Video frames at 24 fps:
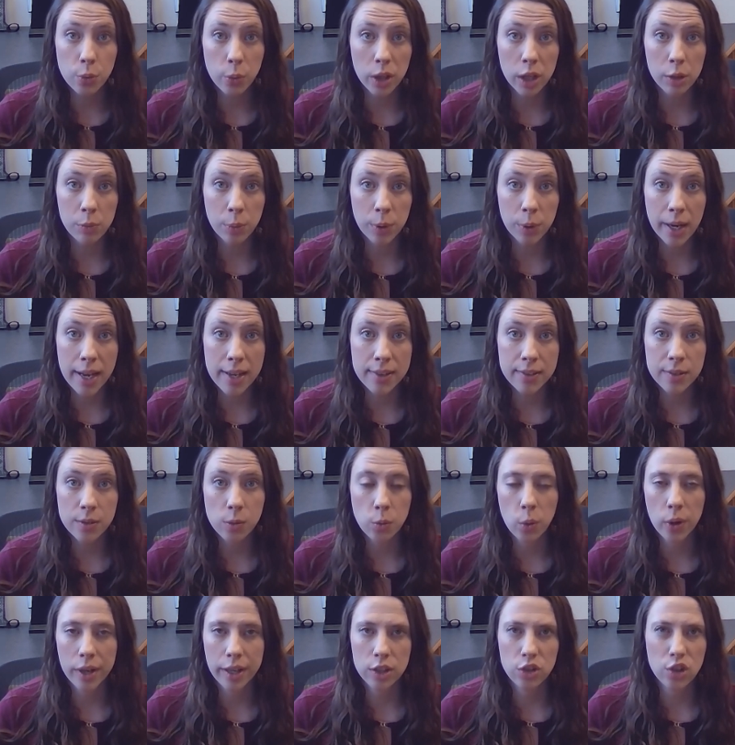WordPress,
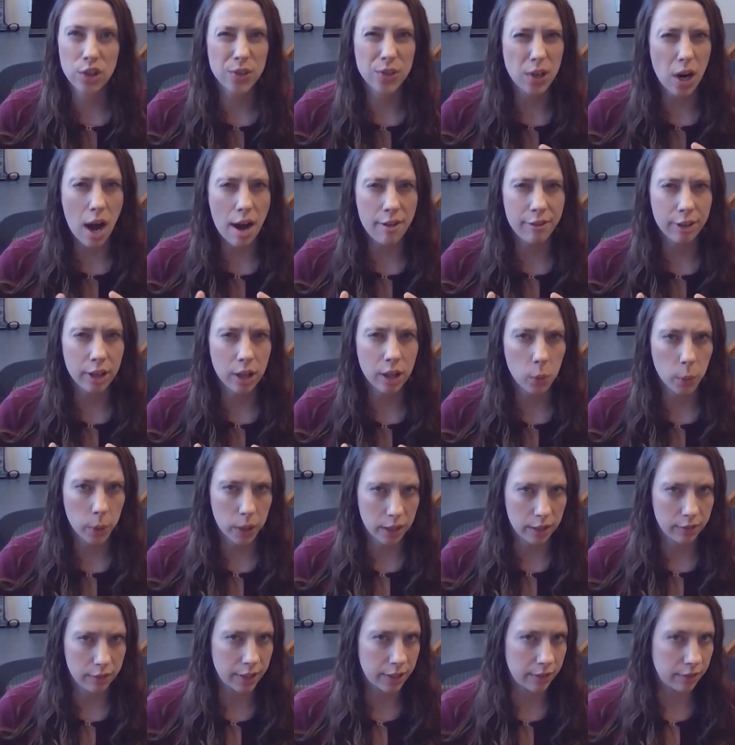want to just offer a word
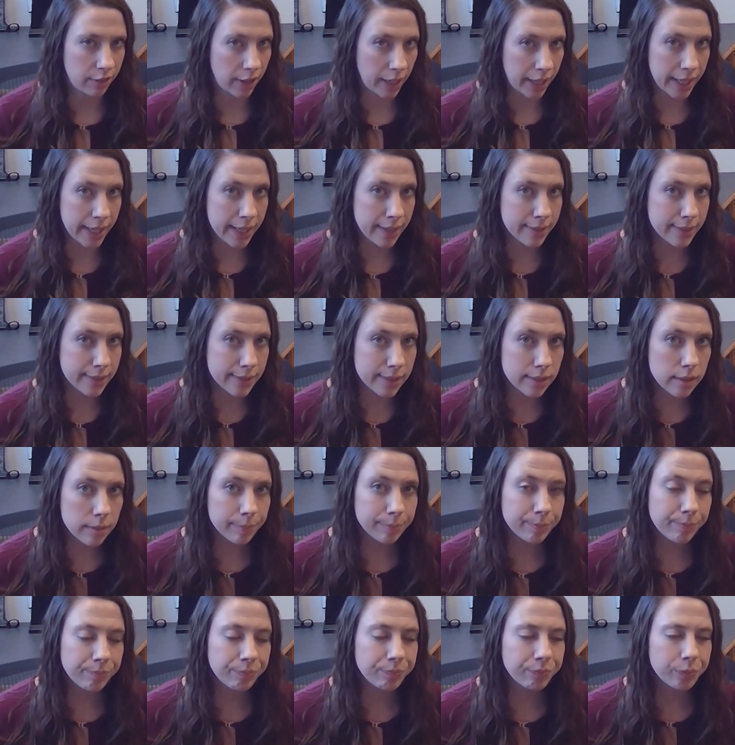of advice.
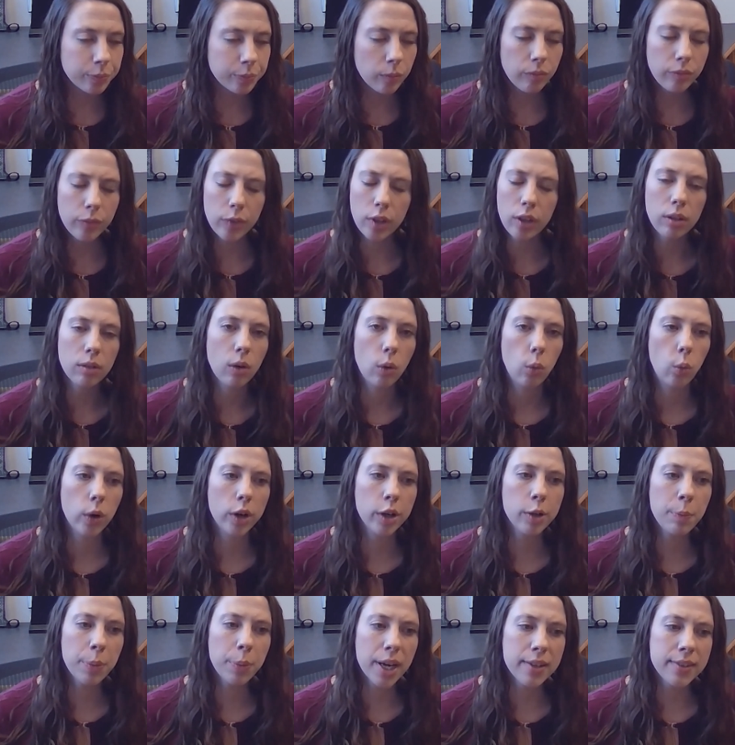
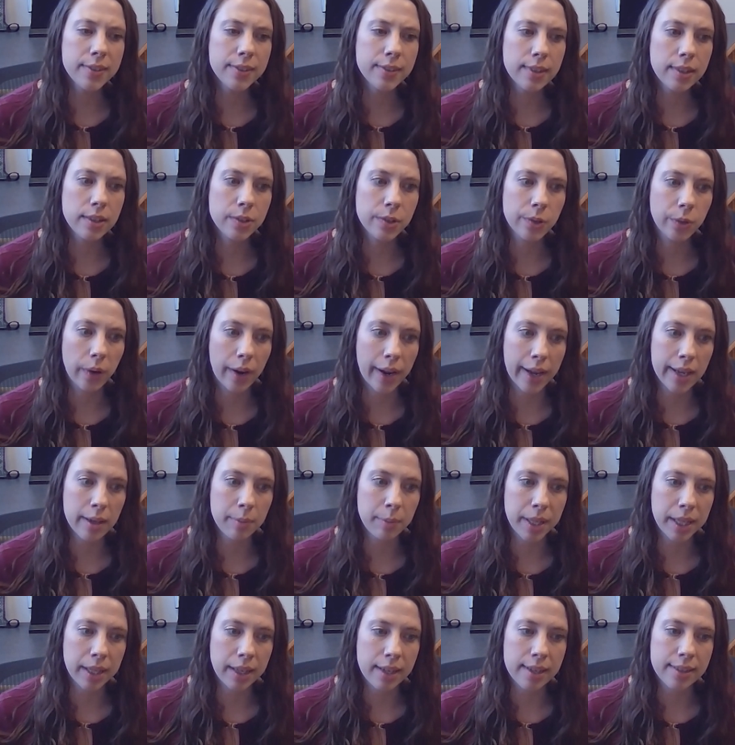WordPress is great
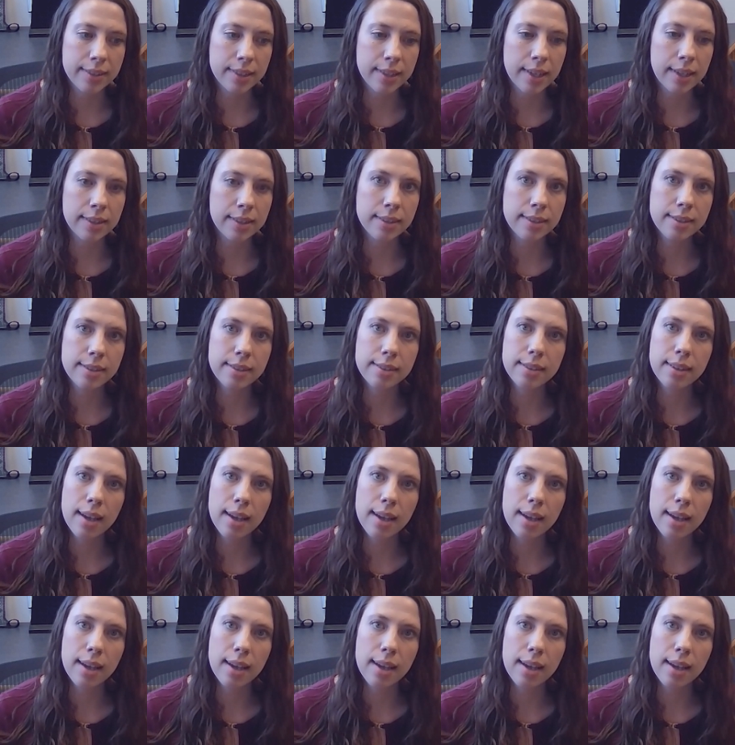because it's